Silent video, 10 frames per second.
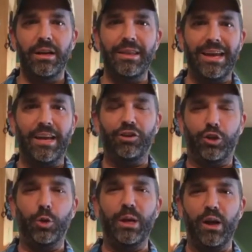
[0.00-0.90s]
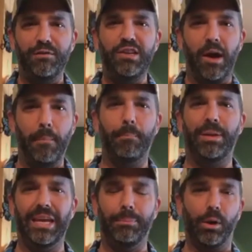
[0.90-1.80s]
in the history of dumb
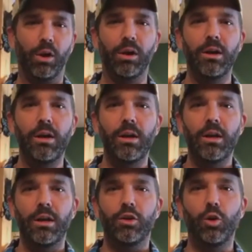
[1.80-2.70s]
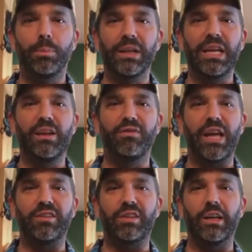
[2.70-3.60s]
people to believe
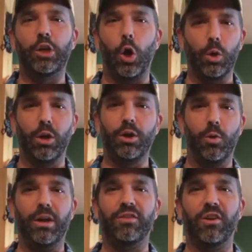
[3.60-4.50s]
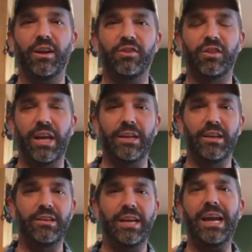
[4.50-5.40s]
that it's a total coincidence that
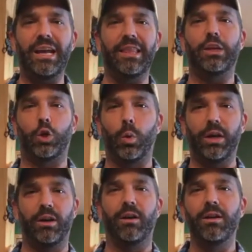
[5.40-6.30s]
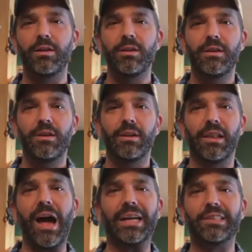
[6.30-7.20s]
the day that Twitter
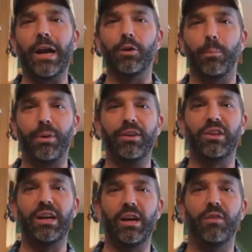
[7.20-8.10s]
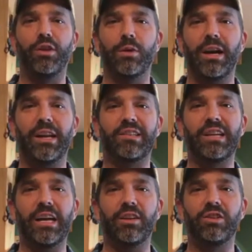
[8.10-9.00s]
locks out the president of the United
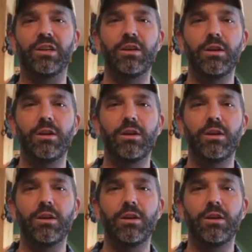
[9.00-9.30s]
States,